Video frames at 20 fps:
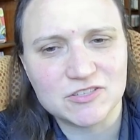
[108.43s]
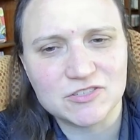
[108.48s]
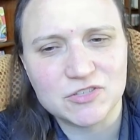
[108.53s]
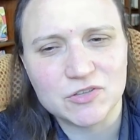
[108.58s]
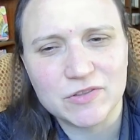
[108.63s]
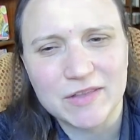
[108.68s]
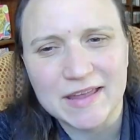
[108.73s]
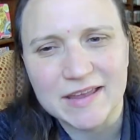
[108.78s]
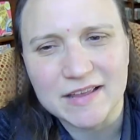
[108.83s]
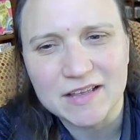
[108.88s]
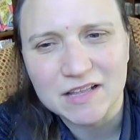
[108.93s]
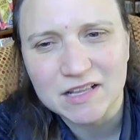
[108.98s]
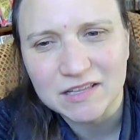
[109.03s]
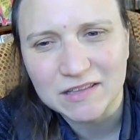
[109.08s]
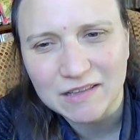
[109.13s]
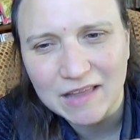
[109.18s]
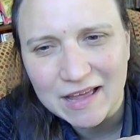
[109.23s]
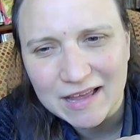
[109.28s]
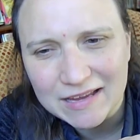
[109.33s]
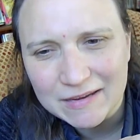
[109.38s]
So they
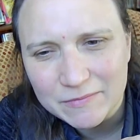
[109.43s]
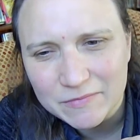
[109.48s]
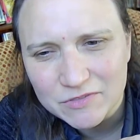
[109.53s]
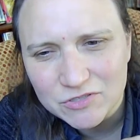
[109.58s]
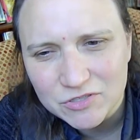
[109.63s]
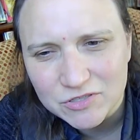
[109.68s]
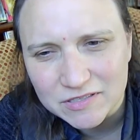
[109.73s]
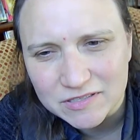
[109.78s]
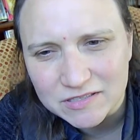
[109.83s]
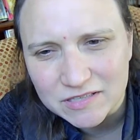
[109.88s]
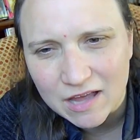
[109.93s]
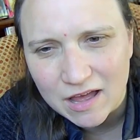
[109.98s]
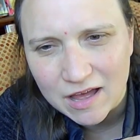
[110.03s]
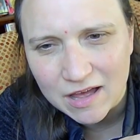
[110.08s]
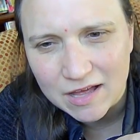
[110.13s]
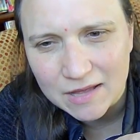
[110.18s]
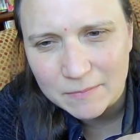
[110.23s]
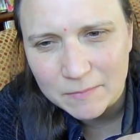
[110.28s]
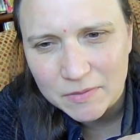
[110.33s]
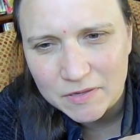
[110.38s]
climb to the
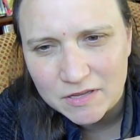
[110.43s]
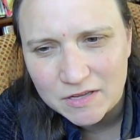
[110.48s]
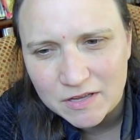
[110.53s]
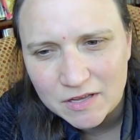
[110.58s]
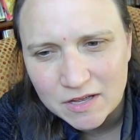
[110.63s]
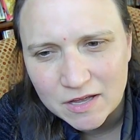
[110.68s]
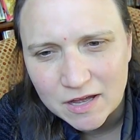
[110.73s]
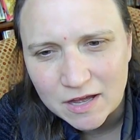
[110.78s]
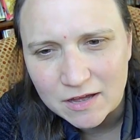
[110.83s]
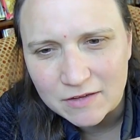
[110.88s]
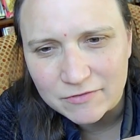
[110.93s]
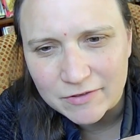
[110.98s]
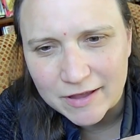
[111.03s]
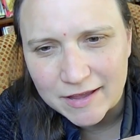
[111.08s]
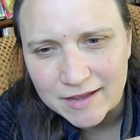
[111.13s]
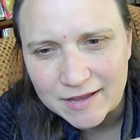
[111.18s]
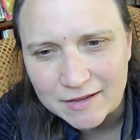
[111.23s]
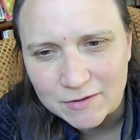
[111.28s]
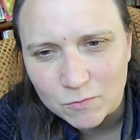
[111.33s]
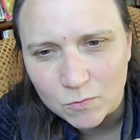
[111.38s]
top of
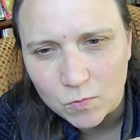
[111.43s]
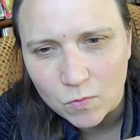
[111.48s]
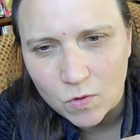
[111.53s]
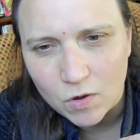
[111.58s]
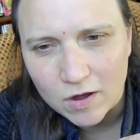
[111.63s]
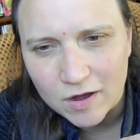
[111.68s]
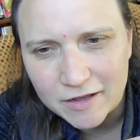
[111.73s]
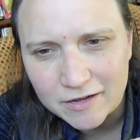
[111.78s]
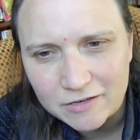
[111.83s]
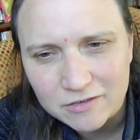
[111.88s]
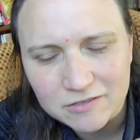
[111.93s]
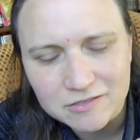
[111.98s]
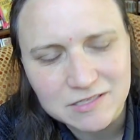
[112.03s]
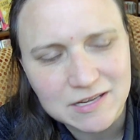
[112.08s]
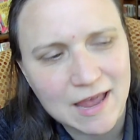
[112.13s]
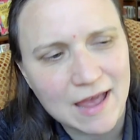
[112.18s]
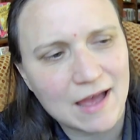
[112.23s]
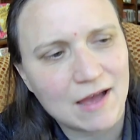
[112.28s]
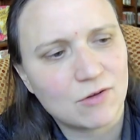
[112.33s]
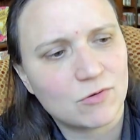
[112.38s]
a water
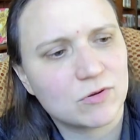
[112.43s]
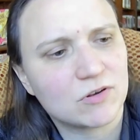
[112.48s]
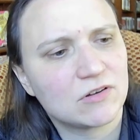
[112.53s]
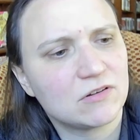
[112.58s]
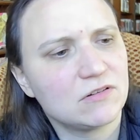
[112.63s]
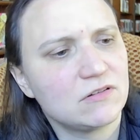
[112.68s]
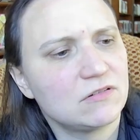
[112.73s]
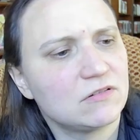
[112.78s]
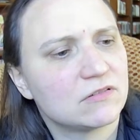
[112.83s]
tower,